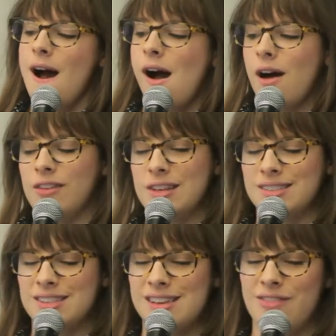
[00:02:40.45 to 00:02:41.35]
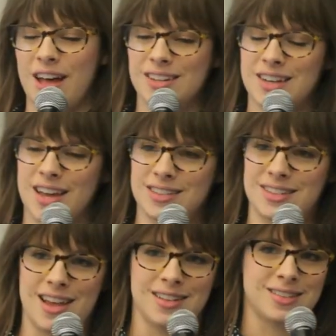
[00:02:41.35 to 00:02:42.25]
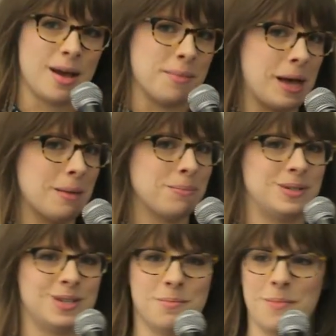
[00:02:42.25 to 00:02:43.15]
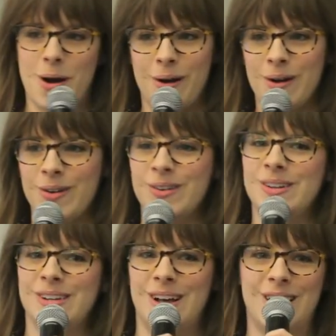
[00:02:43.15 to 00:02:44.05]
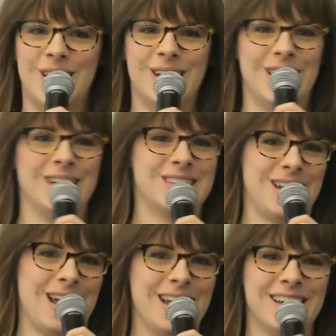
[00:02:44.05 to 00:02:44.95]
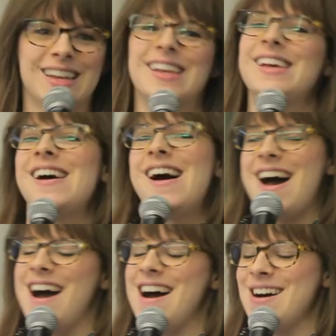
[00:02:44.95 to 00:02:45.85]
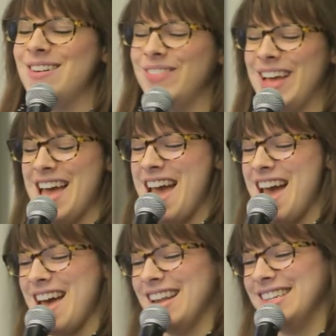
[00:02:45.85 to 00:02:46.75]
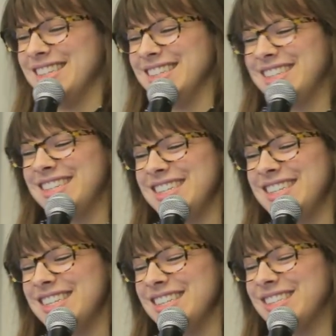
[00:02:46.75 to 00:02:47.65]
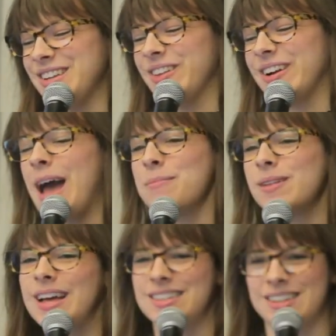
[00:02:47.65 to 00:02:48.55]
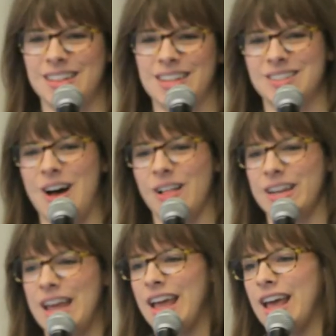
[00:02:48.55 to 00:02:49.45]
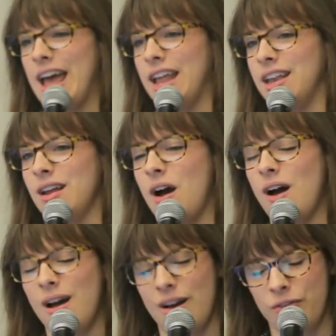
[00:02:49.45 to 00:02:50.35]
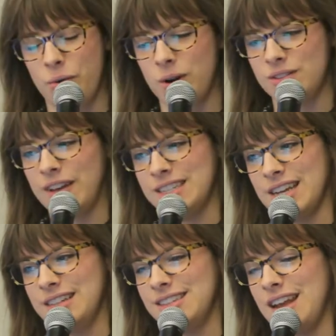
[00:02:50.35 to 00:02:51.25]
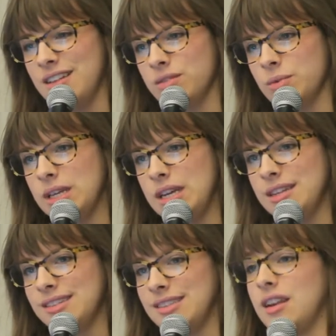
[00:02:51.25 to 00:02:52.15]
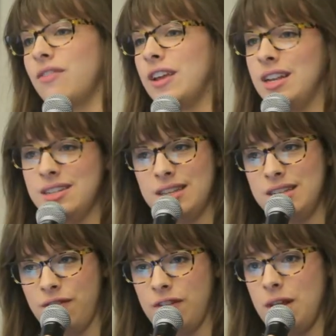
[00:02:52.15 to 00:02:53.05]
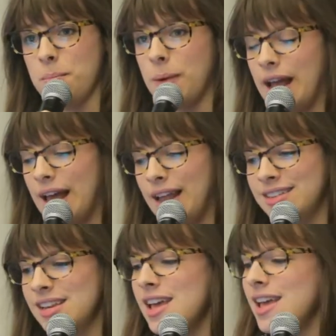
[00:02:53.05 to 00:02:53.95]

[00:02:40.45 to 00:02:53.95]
Obviously, Valentine's Day is coming up tomorrow, Alhan, not today. Um, and so they're capitalizing on this holiday. And of course, Valentine's Day is really significant to the Tiffany brand.